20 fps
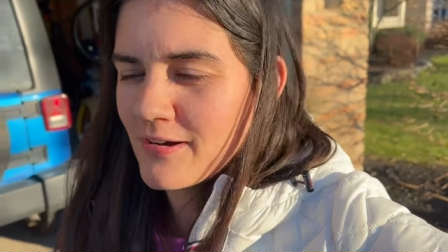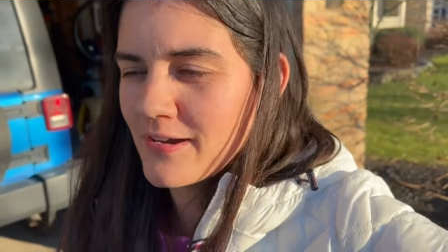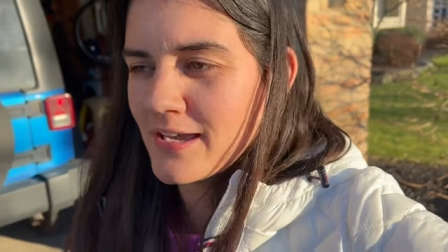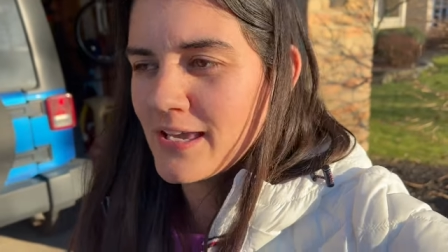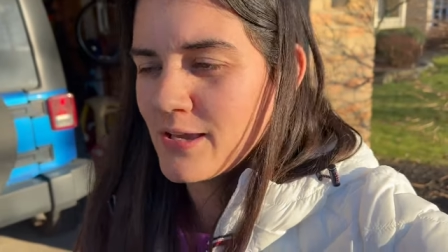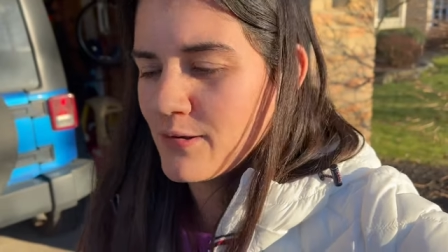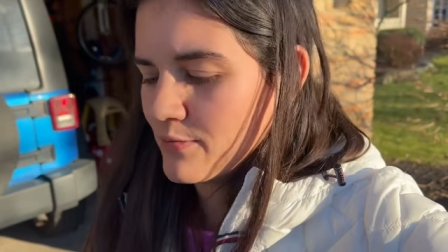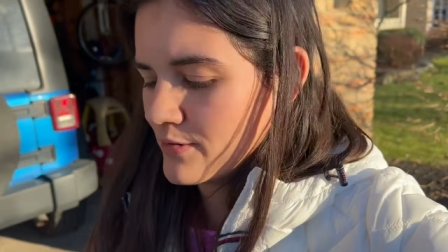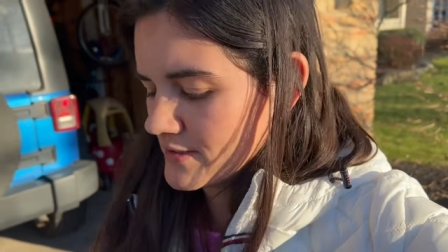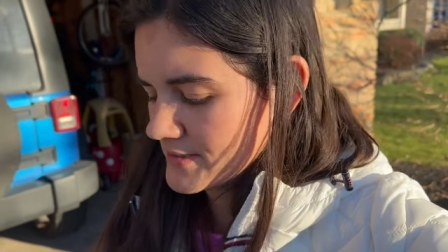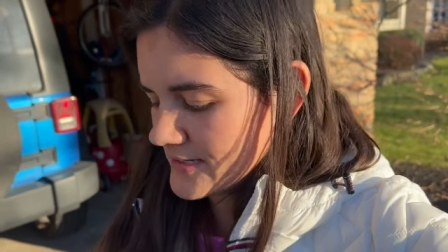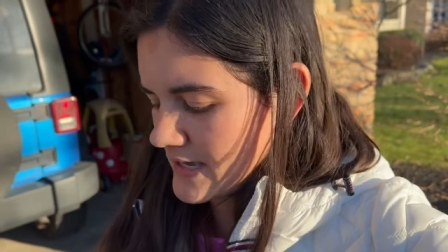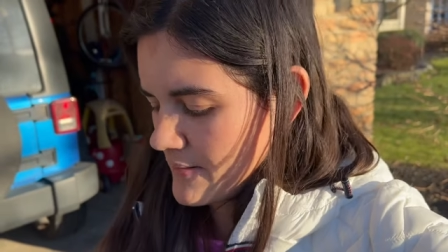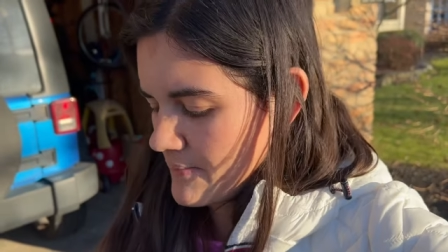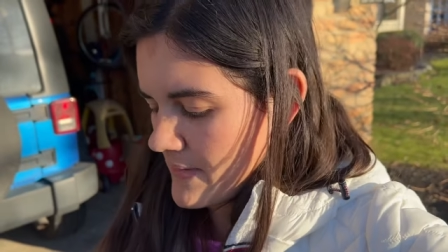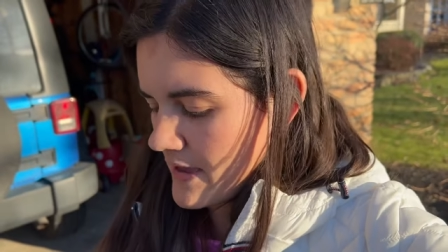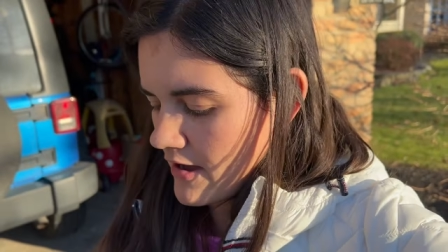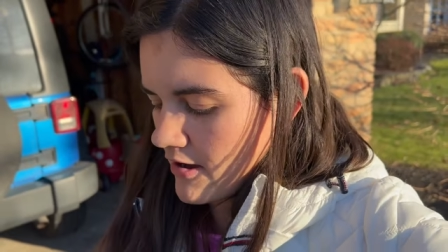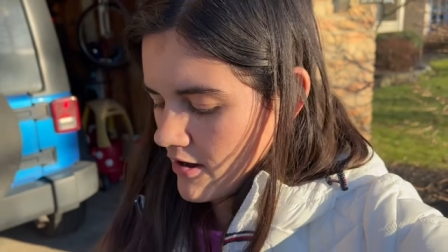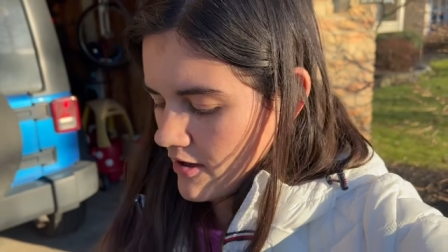He will send
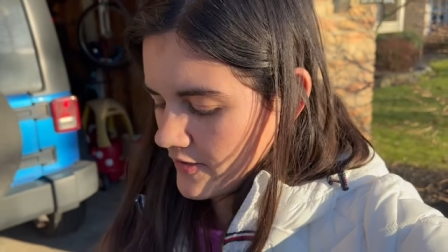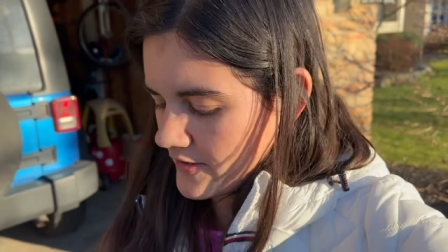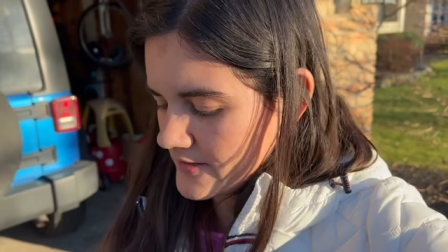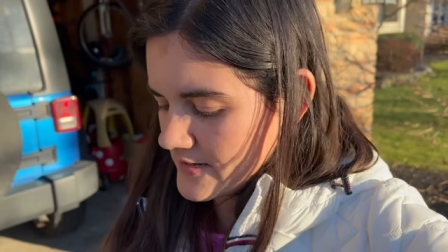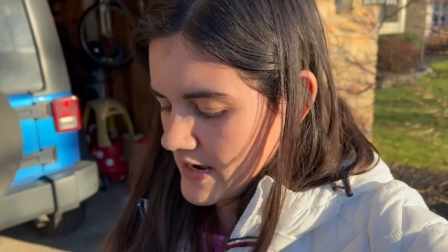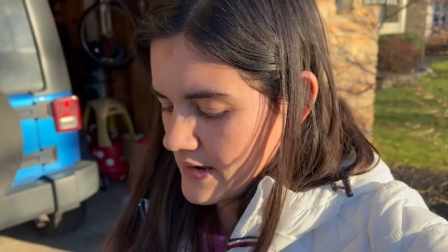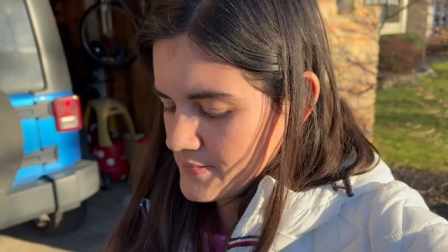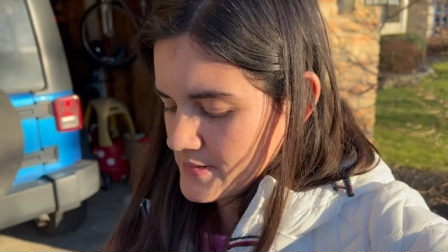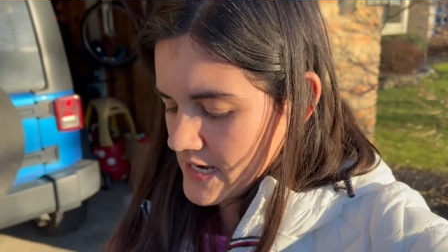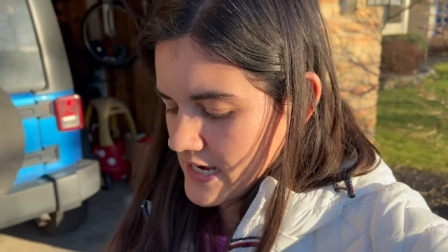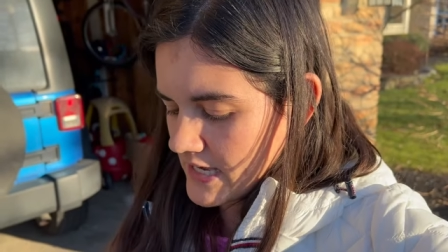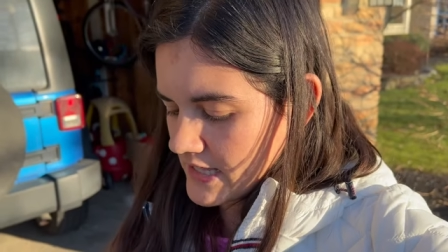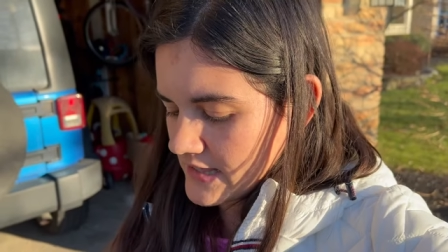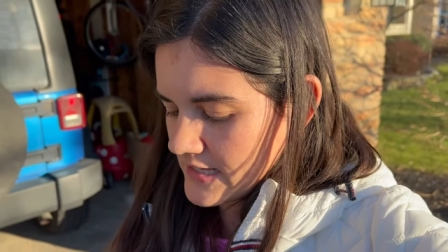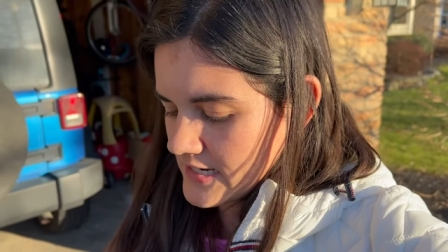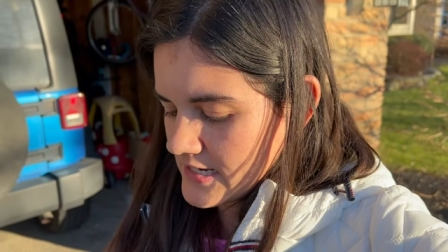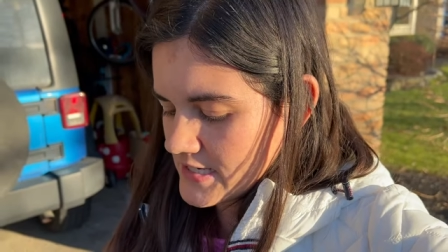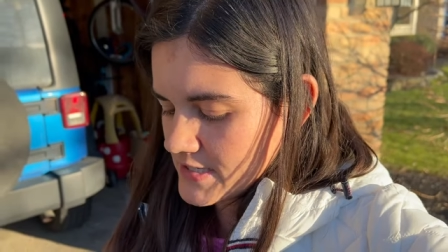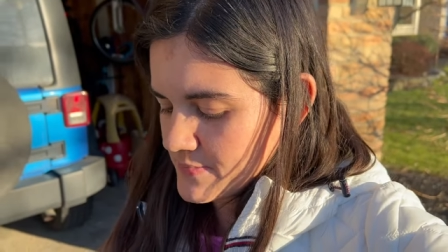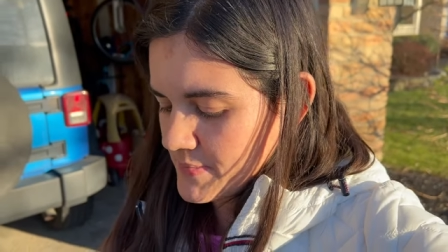mail all the time to
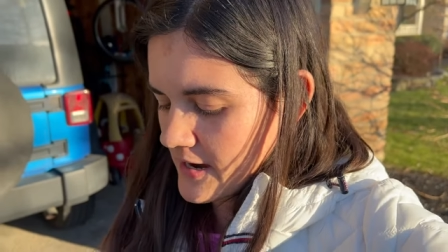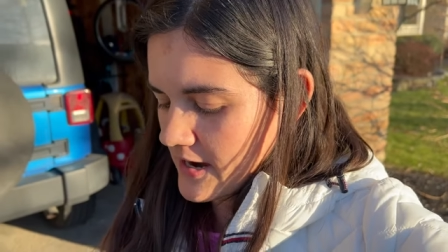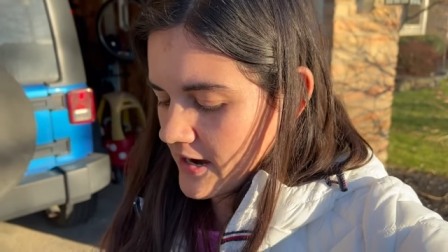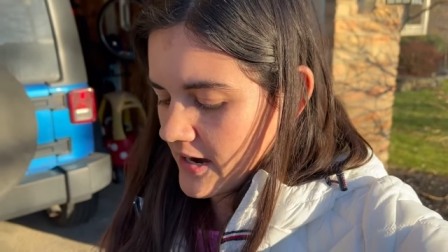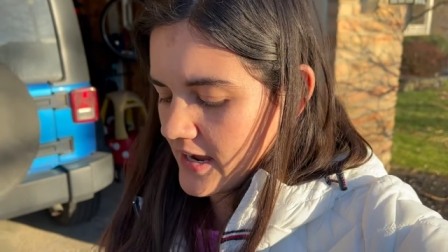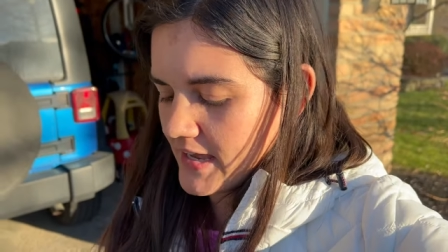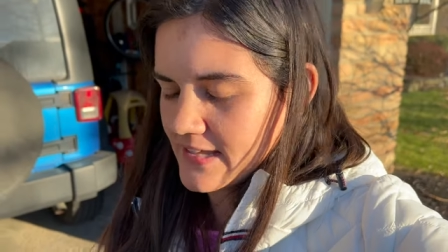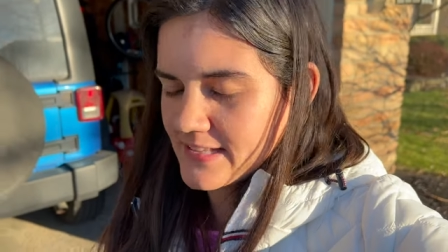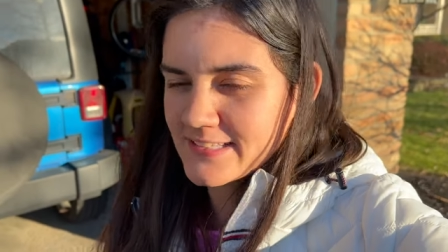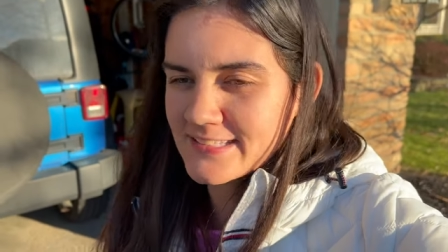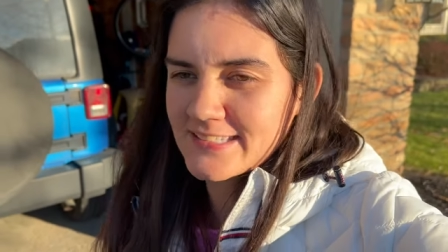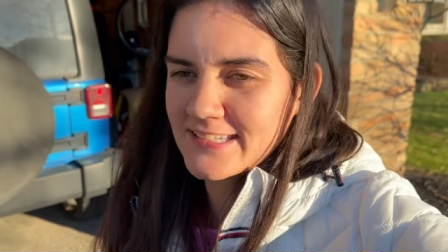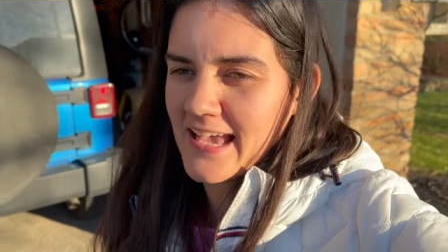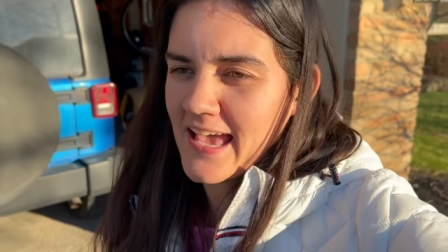Anthony's parents.